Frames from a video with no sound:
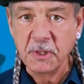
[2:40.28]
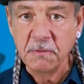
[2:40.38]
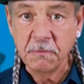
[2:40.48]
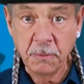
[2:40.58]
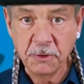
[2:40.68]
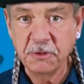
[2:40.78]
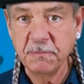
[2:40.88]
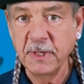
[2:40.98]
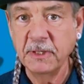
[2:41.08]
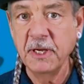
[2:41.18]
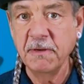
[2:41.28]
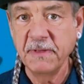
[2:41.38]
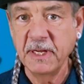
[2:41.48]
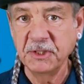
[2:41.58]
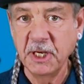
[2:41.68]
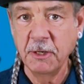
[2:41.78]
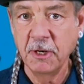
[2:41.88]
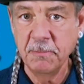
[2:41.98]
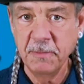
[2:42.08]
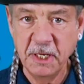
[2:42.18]
for most of my life, that's how
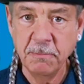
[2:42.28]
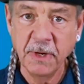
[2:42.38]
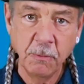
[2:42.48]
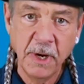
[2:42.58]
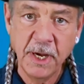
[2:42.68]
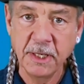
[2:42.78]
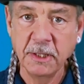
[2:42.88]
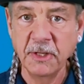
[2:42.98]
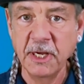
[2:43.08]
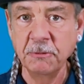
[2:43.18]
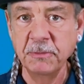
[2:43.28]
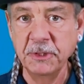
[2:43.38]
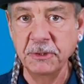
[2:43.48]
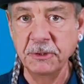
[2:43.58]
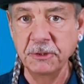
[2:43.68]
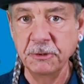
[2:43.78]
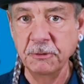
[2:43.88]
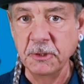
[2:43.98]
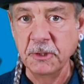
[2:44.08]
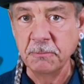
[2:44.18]
I made my way. It allowed me to
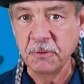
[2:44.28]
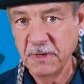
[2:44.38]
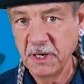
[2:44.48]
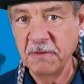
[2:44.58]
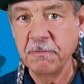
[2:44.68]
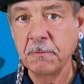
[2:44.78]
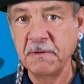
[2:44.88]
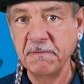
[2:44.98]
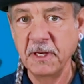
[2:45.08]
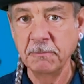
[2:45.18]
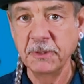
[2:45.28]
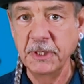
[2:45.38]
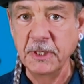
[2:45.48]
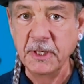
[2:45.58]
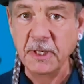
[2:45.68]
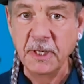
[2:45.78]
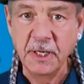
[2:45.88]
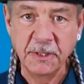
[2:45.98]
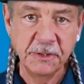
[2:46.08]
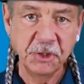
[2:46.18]
provide for my family
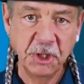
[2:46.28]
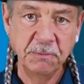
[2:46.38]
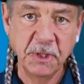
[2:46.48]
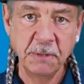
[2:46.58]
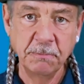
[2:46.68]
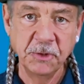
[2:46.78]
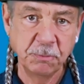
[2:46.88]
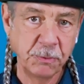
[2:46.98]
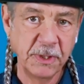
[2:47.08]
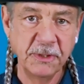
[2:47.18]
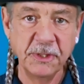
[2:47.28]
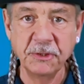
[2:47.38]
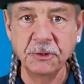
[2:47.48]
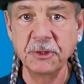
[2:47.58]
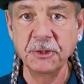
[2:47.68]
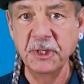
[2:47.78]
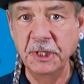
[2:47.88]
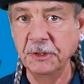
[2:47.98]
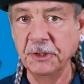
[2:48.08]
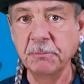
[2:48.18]
and at the same time spread this good
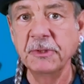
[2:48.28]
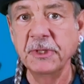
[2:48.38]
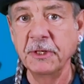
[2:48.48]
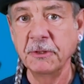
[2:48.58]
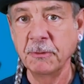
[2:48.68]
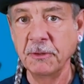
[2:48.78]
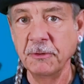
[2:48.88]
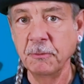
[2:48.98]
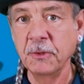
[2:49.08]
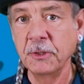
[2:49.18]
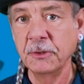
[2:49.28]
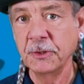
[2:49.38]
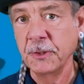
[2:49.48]
healing plant around the world.